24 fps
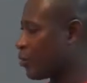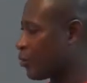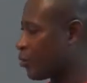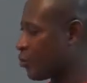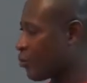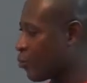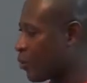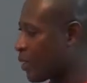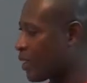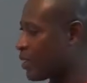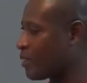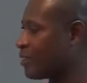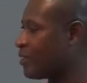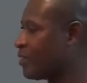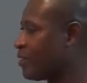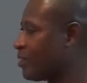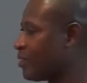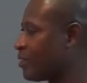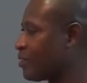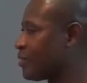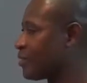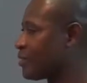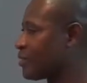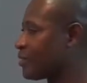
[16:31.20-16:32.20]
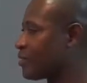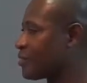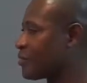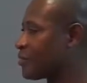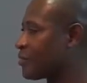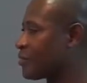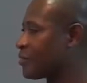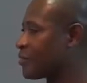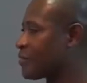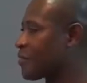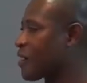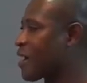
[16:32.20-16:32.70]
One,
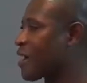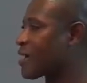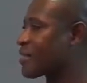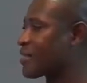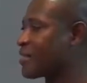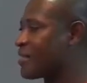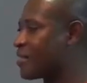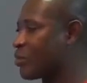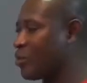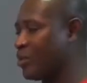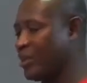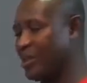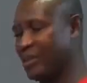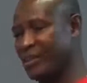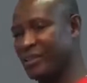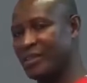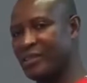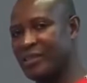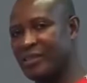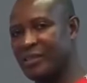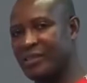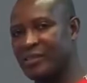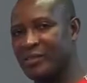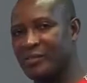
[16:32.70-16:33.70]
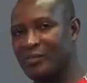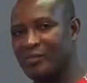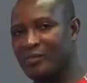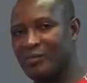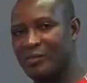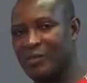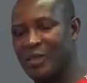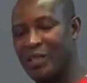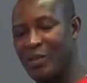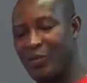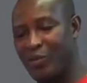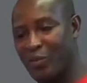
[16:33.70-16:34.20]
articulate.
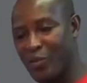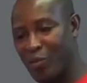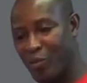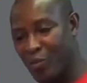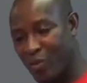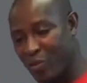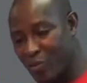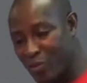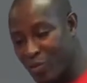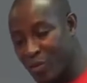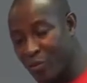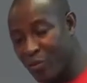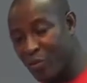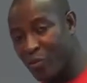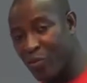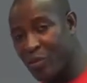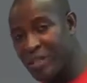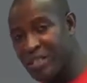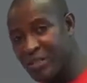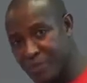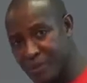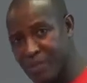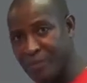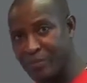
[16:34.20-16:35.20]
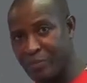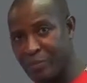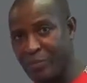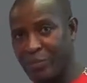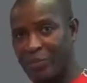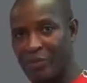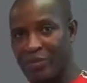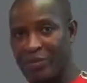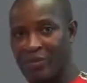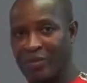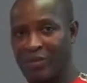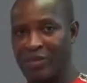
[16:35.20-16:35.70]
If you want to influence people,
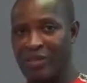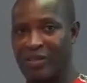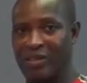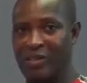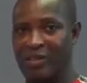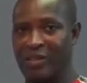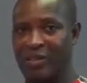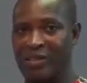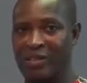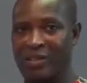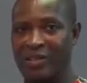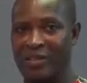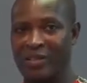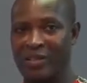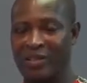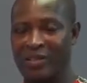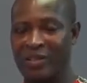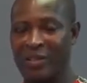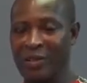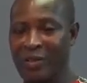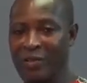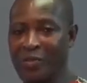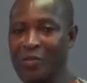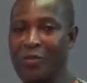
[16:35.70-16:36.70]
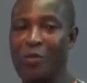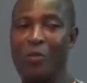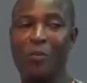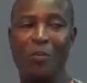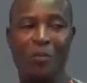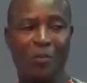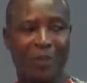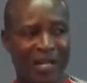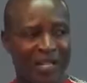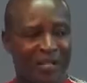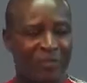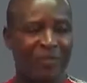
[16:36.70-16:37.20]
you
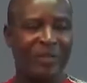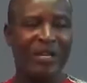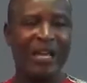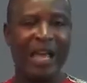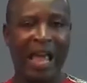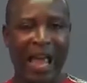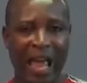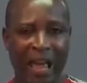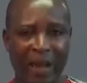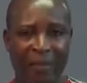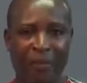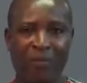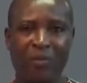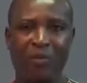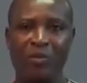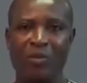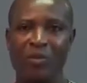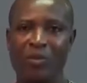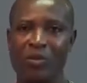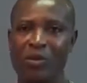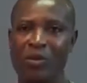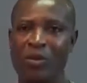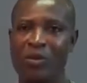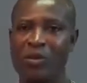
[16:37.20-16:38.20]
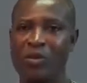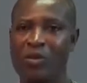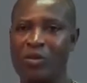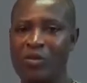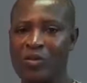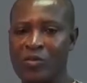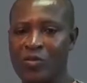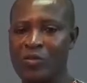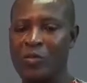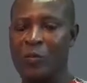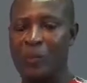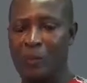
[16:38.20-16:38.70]
must be able
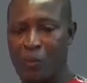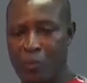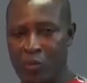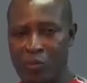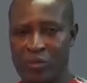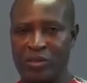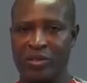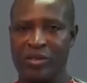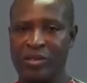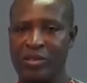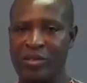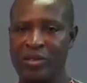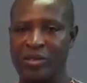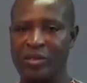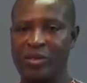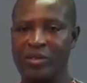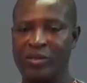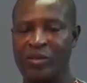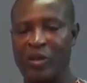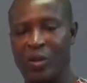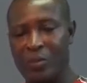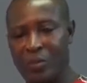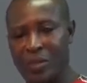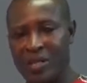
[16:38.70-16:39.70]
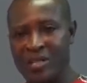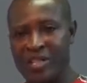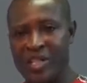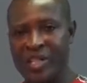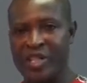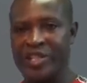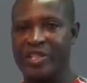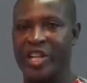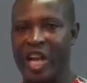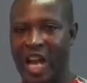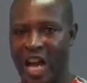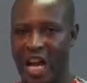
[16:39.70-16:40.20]
to put your
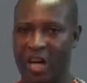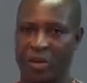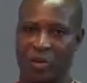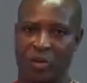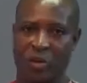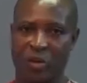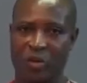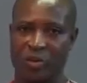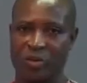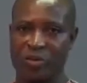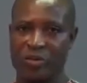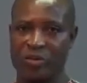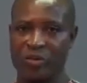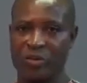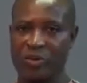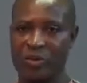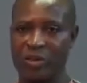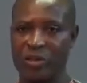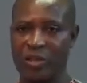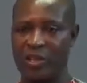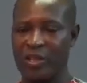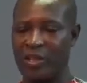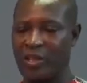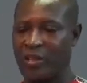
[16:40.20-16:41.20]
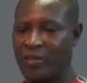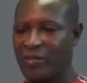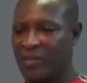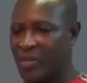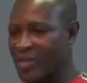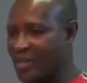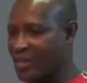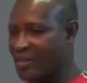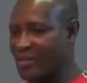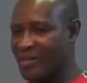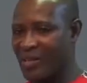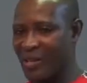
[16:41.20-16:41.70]
message across.
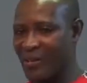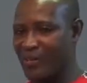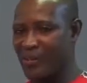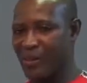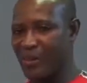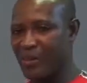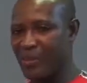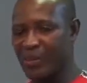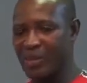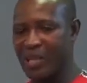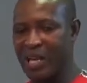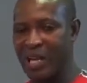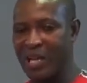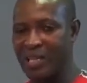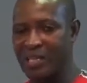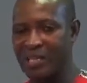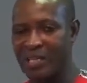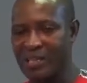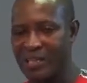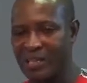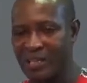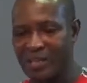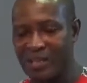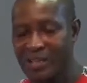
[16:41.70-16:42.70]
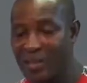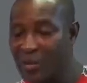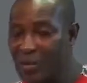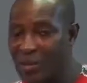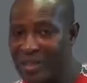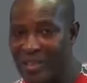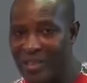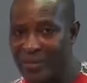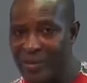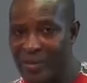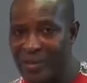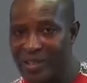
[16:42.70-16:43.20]
There are some people that they
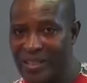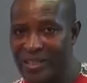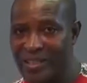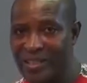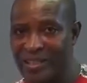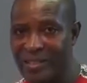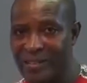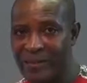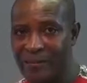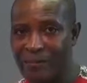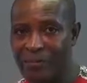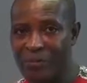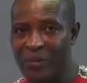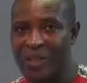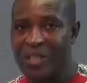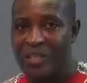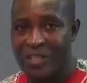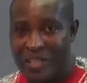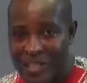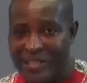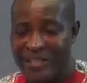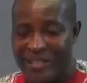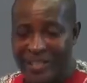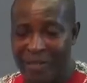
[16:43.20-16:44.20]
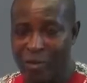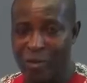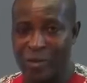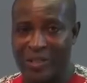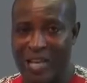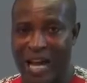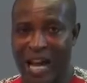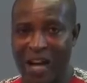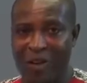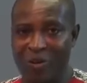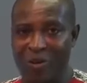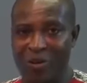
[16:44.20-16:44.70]
won't give you anything. They sit you
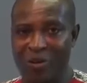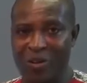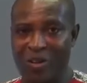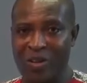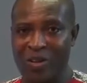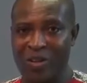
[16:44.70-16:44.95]
down.